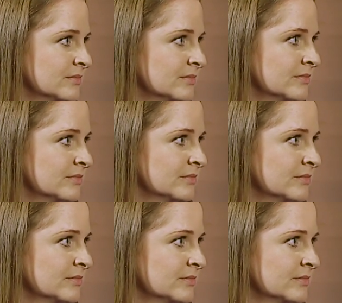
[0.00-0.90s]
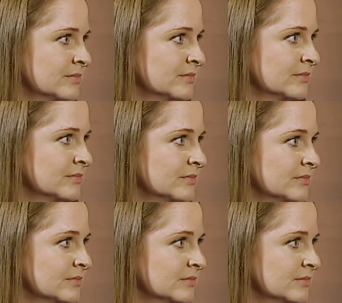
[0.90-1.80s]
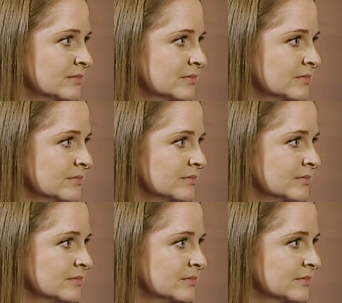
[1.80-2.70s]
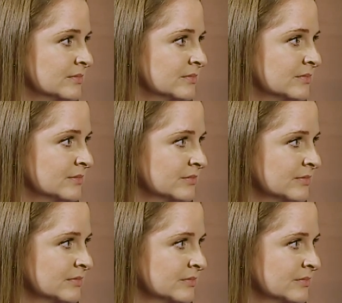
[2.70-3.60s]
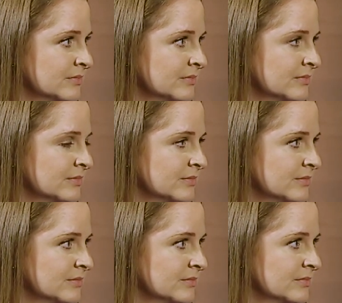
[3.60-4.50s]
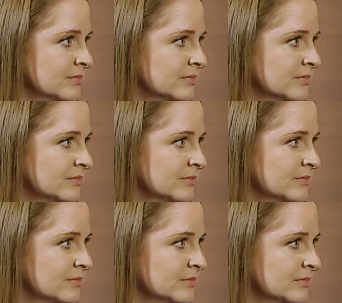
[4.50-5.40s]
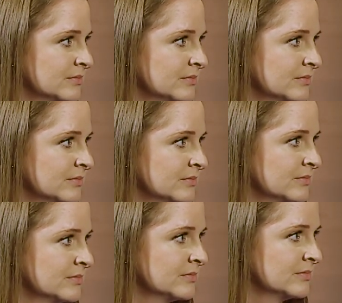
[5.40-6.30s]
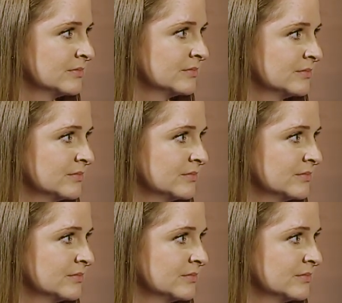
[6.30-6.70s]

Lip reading: The person shown says nothing.